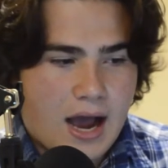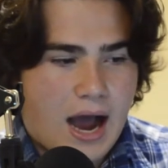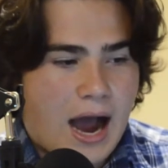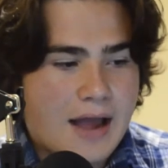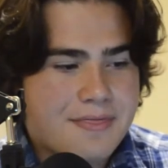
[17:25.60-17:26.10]

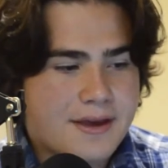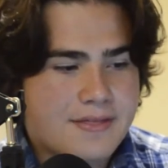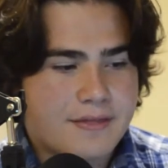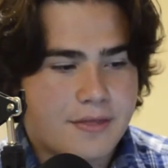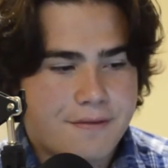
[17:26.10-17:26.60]
I think
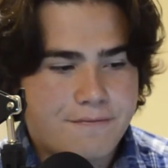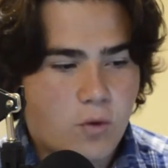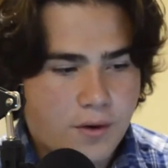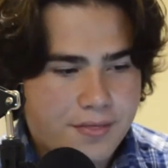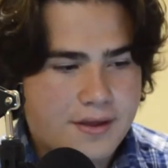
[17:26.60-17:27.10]
that the
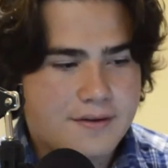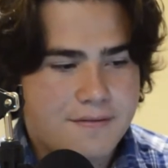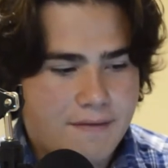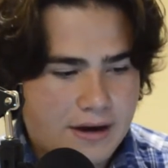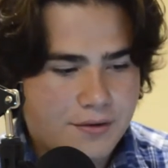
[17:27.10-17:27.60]
fourth and
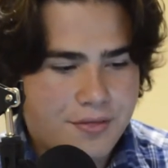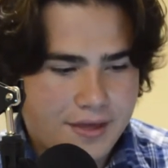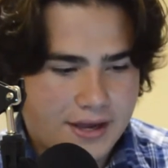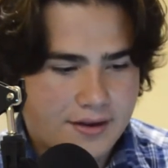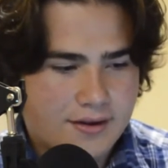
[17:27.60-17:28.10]
final
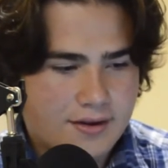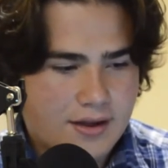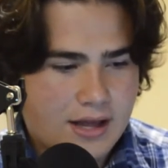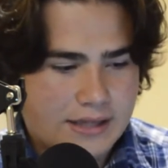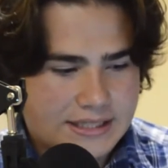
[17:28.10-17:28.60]
thing
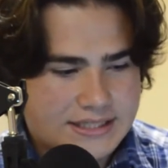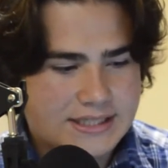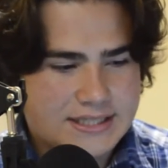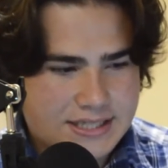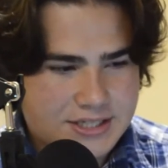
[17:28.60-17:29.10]
that the
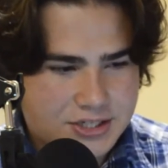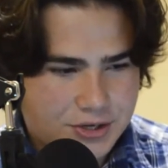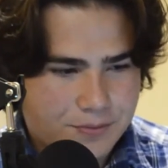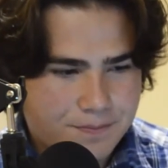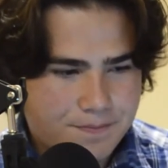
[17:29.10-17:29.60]
Celtics need to do